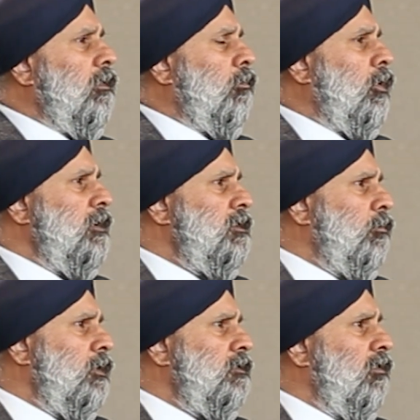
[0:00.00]
the
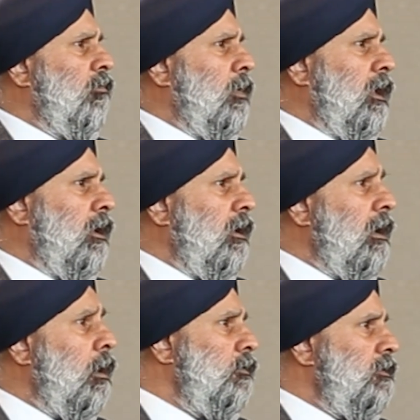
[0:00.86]
precipice of being
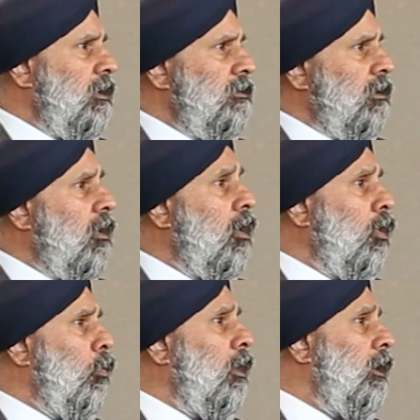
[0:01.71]
announced as an
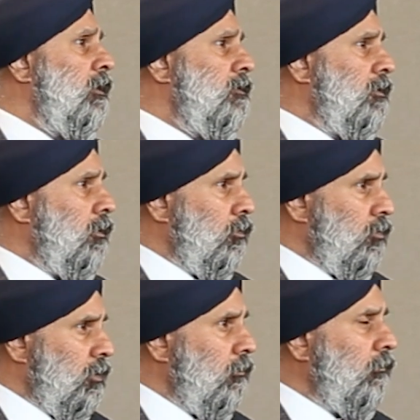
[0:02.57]
R1
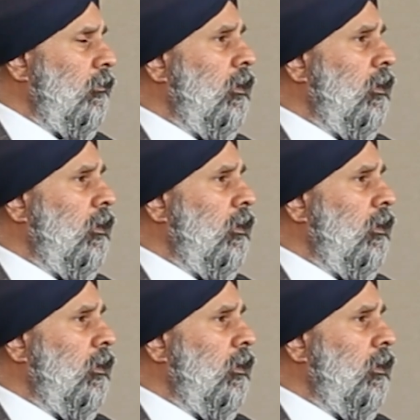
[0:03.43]
institution.